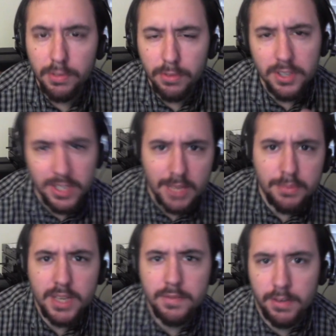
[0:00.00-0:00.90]
different
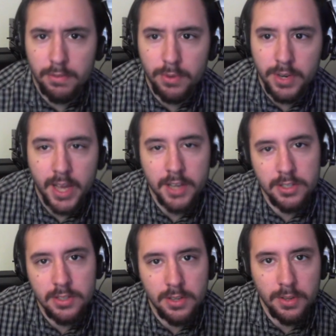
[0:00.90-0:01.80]
teams have different
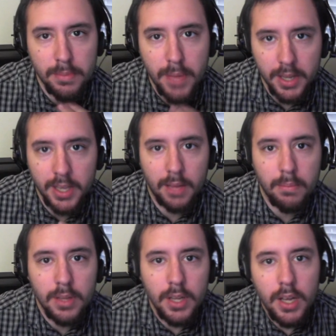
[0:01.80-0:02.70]
reactions to the metagame.
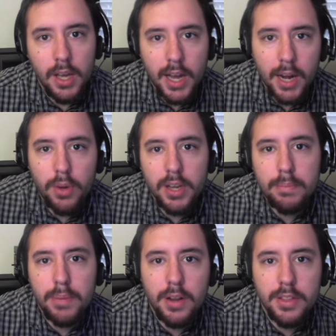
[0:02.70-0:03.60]
And I want
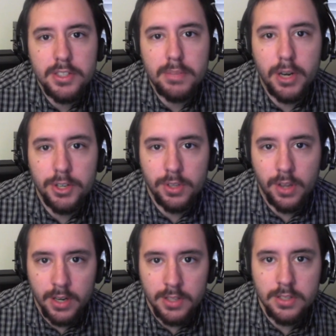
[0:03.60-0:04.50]
to compare this to
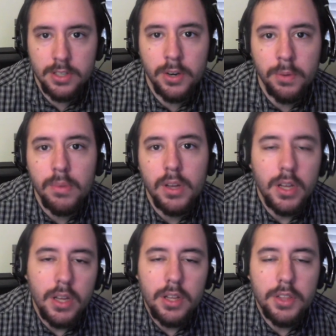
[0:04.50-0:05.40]
martial arts. So,
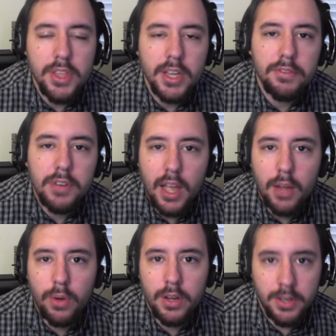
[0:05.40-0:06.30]
think of
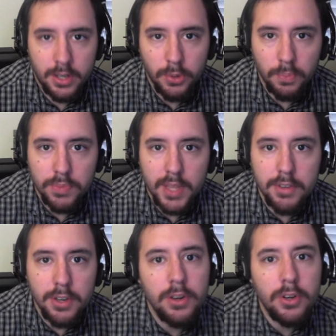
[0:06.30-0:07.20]
Taekwondo.
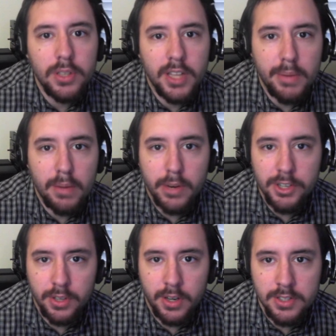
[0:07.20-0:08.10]
If you don't know a lot about
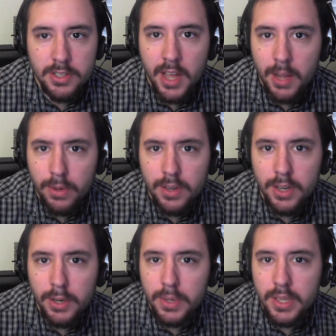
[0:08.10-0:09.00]
martial arts,
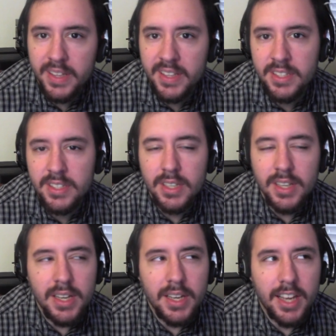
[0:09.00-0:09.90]
Taekwondo is
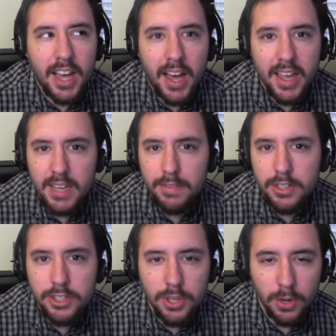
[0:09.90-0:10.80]
kind of
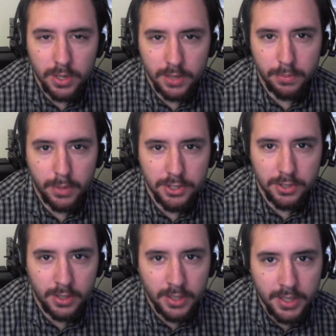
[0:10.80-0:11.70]
a joke of a
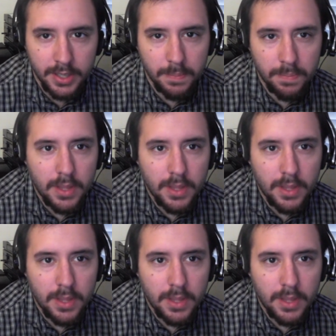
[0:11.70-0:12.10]
martial art,